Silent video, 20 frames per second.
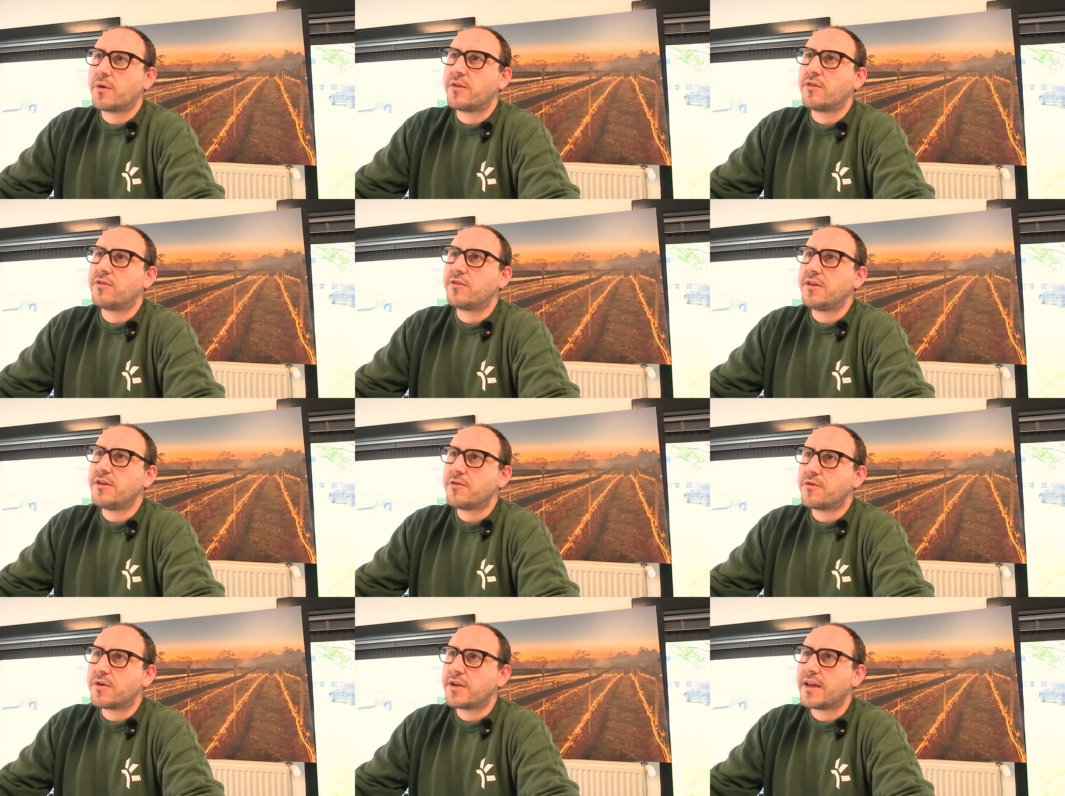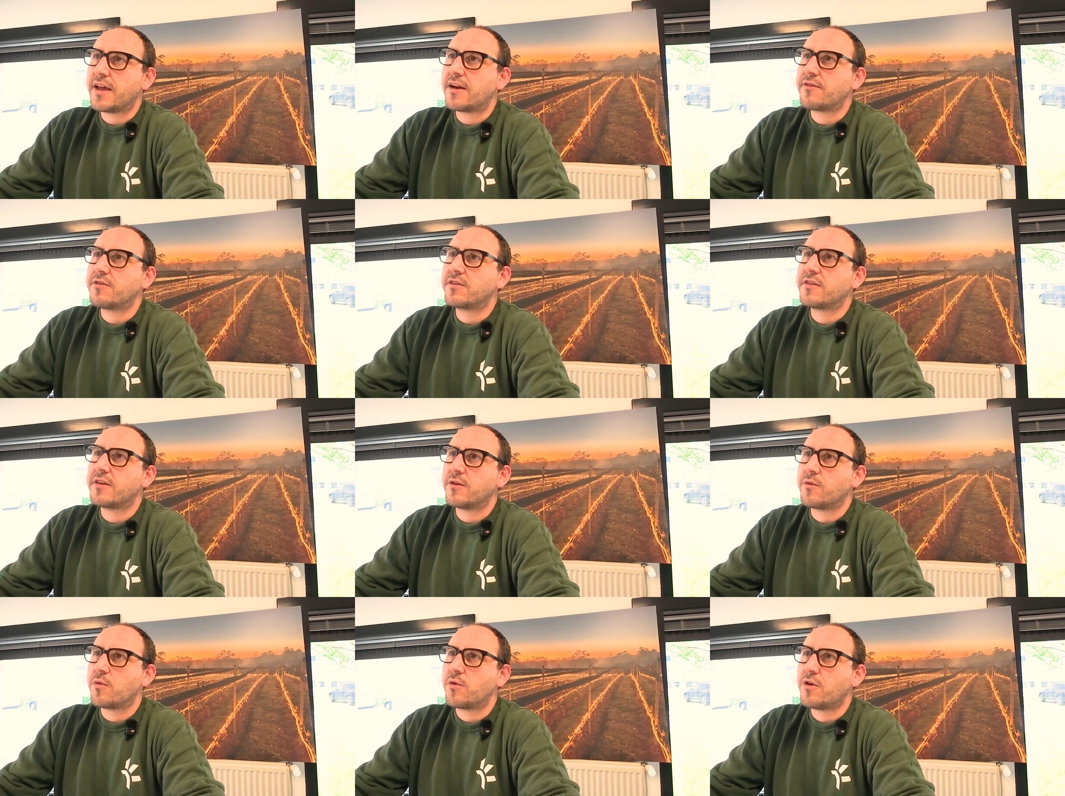in theory
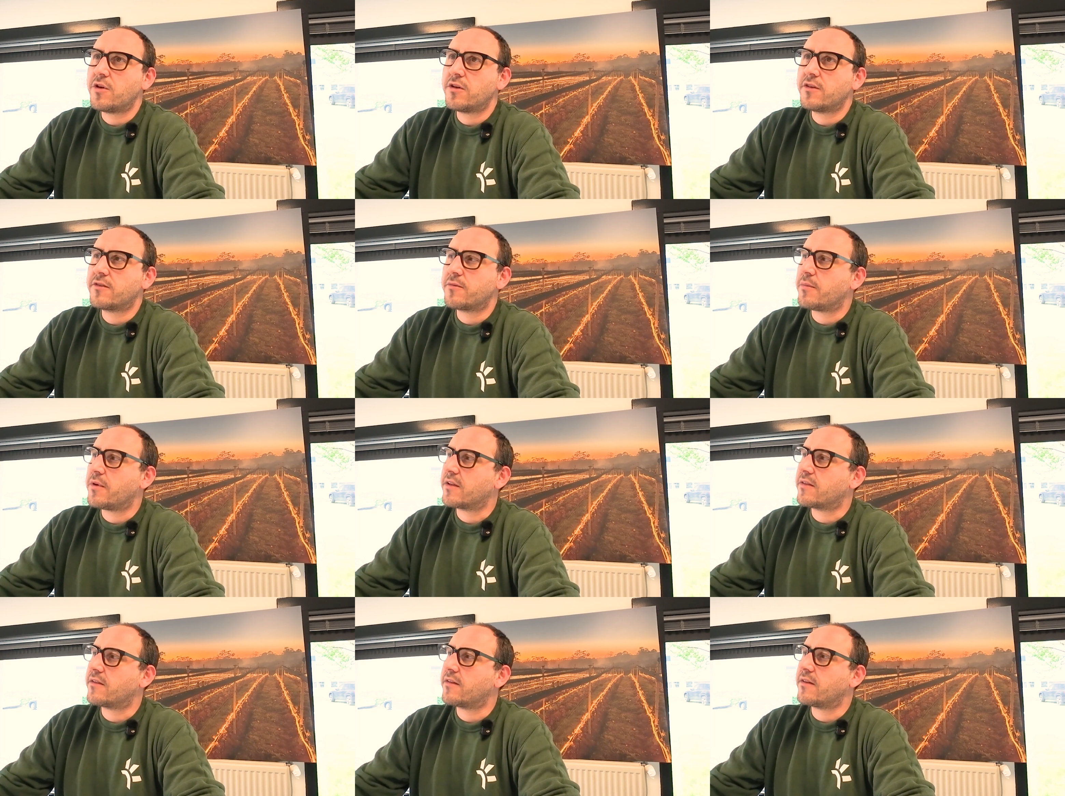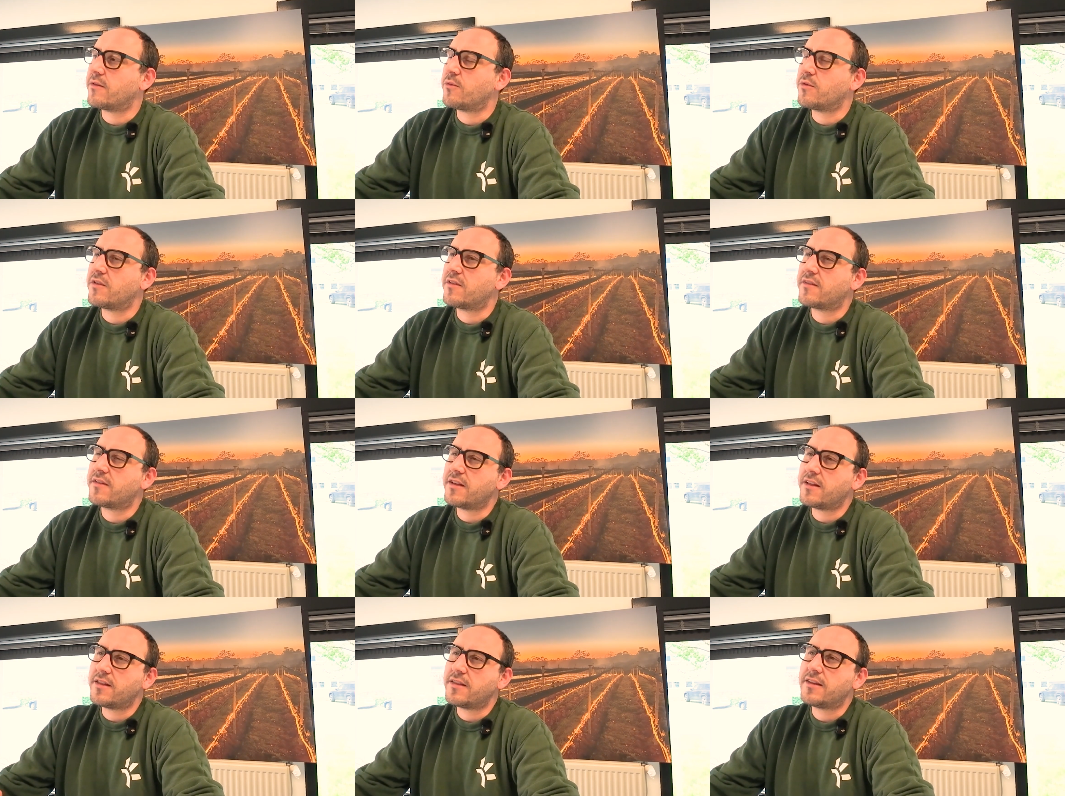everything worked, but we
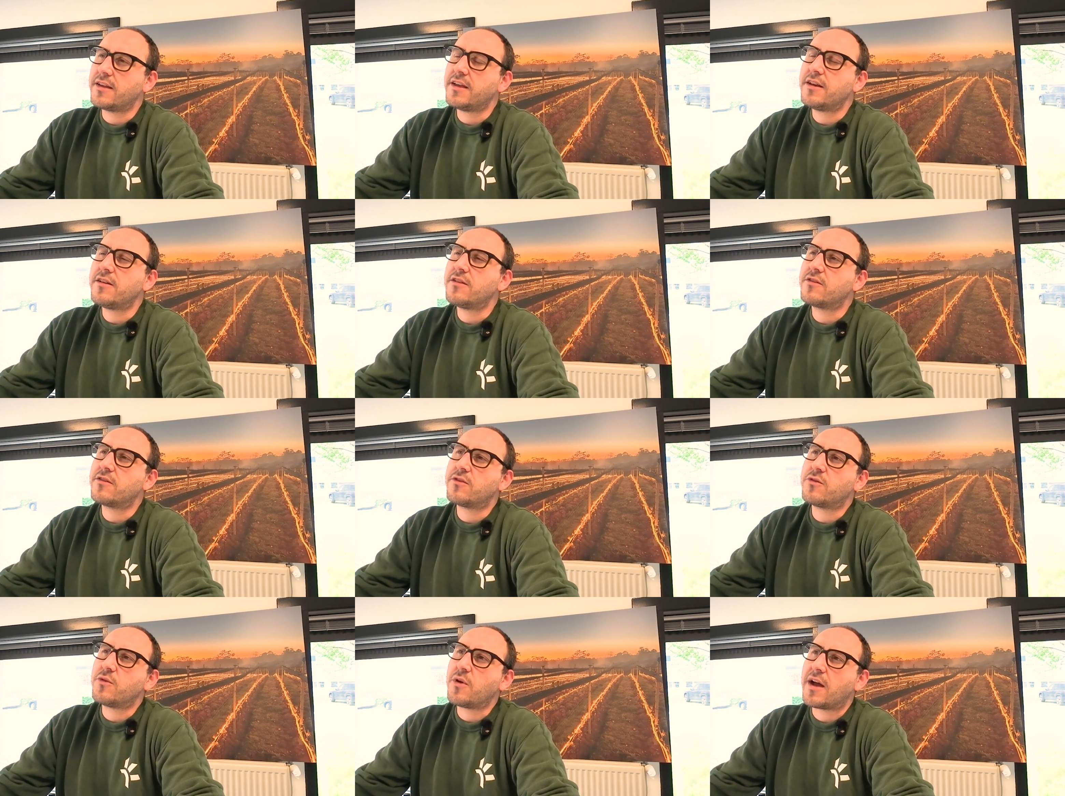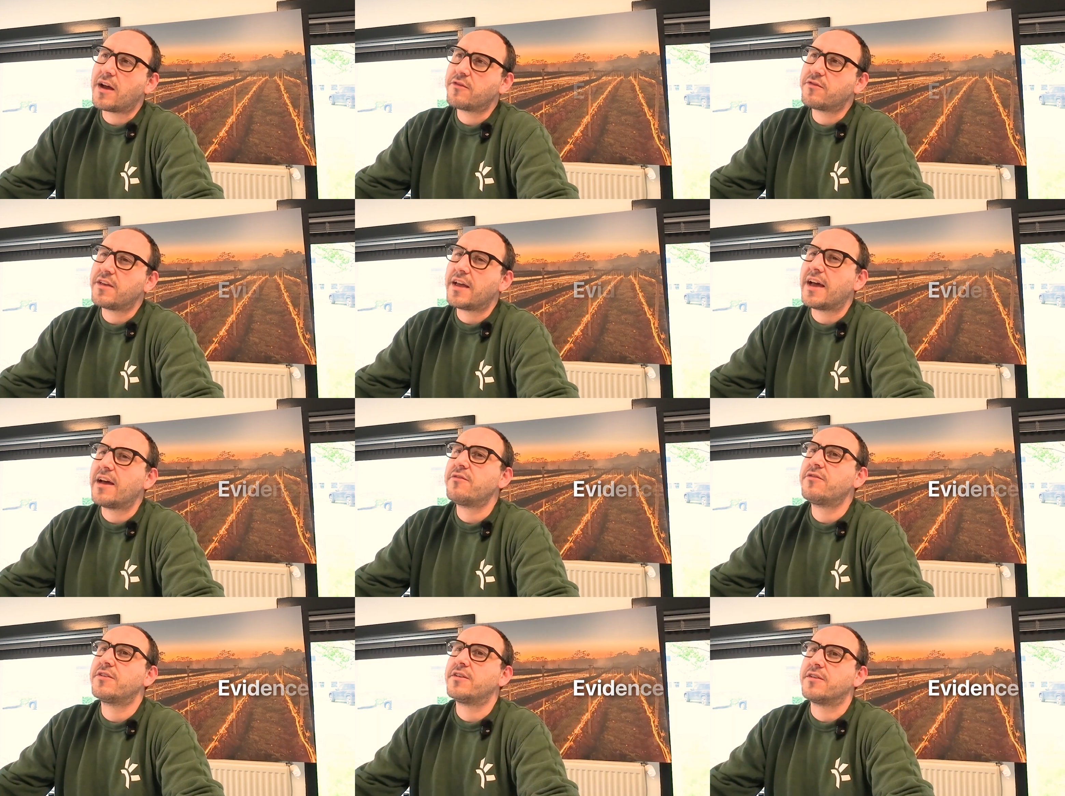still needed to have
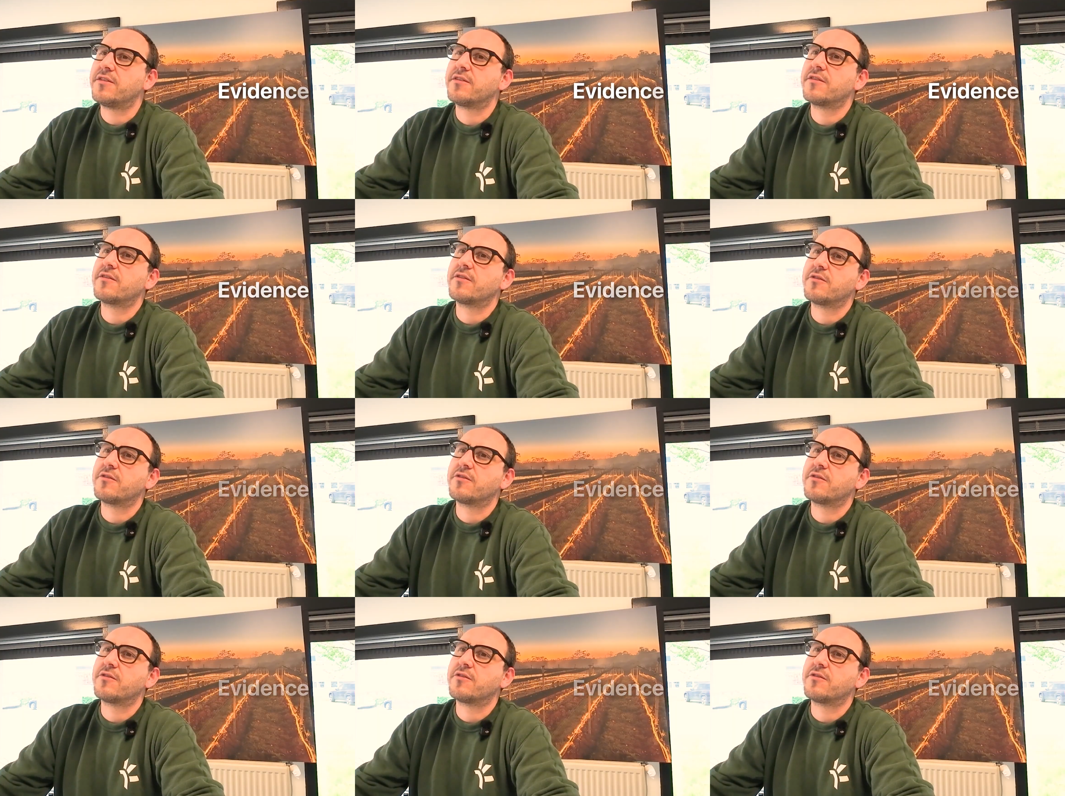the evidence.